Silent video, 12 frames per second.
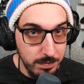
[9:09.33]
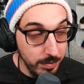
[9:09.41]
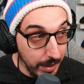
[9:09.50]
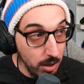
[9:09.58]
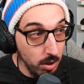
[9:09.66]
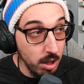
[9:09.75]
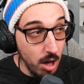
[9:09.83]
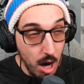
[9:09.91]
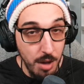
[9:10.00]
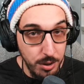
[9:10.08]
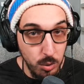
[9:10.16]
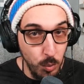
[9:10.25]
There are
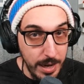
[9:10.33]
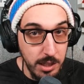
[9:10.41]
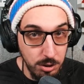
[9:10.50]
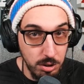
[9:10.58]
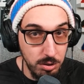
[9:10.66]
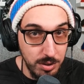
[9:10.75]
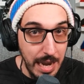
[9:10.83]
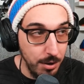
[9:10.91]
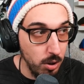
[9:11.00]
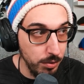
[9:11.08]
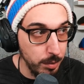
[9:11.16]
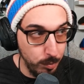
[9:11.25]
other Rangers that
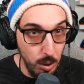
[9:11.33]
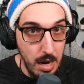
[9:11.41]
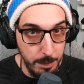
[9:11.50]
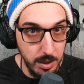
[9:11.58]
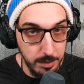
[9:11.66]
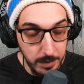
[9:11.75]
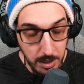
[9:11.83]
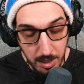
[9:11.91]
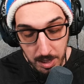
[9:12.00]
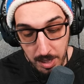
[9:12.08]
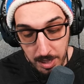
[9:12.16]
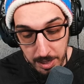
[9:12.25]
are the problem.
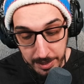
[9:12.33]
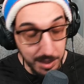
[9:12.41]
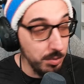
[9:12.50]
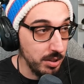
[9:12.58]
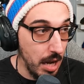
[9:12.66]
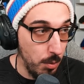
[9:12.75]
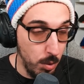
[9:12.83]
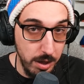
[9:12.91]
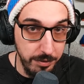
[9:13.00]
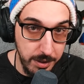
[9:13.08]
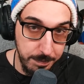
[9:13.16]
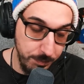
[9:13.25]
He was not one
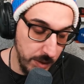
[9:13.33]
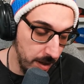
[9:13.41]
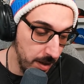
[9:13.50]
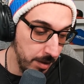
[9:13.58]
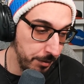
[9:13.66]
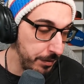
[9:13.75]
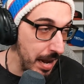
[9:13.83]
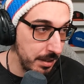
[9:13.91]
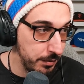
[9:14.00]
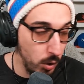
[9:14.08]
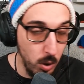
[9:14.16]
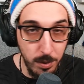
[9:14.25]
of it. Fast
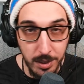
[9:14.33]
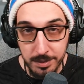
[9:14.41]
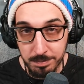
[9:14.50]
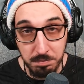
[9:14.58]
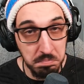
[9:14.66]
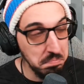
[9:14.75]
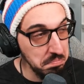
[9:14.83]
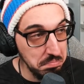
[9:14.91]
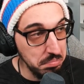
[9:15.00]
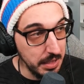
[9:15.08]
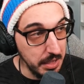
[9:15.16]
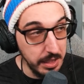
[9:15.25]
forward,
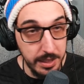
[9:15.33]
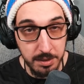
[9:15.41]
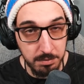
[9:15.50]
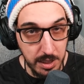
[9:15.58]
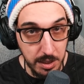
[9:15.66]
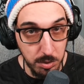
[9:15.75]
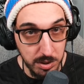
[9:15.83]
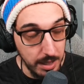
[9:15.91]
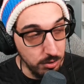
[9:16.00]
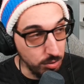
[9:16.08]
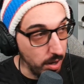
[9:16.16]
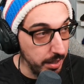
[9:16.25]
he was then
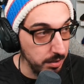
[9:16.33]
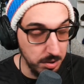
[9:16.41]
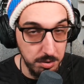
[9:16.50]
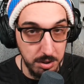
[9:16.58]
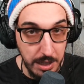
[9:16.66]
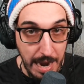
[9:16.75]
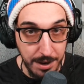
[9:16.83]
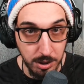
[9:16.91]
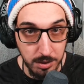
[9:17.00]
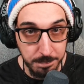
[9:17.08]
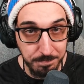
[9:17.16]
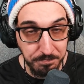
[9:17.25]
traded to Seattle.